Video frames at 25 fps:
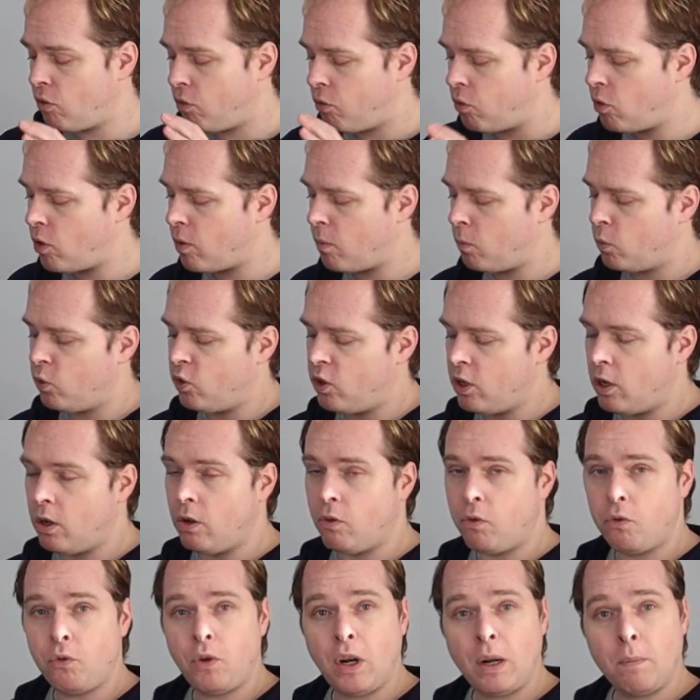for the
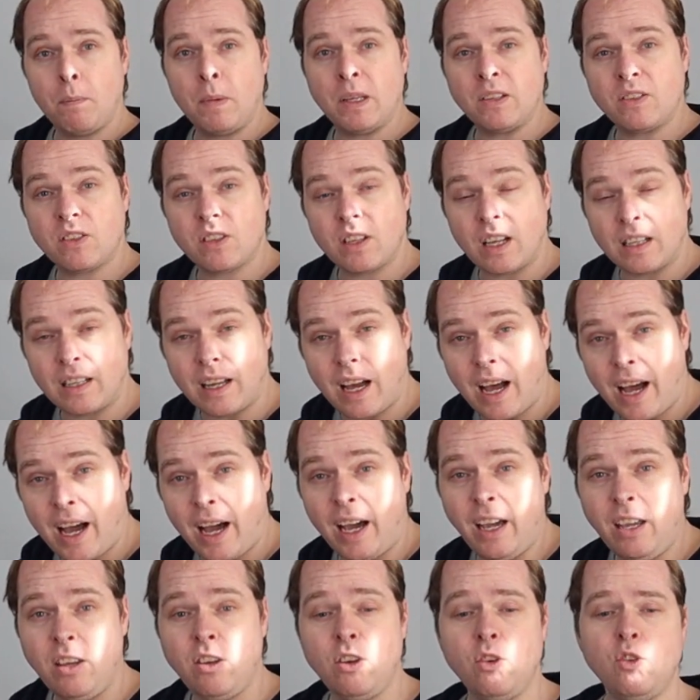filaments that
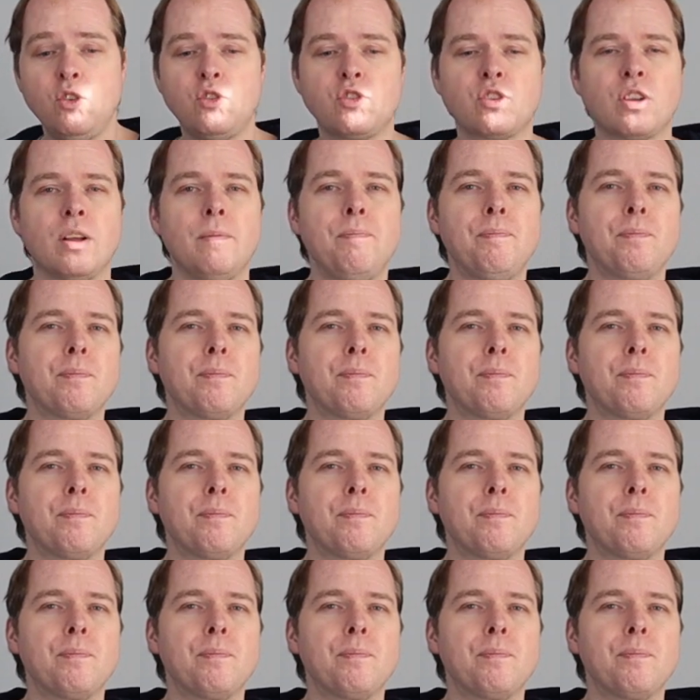I used.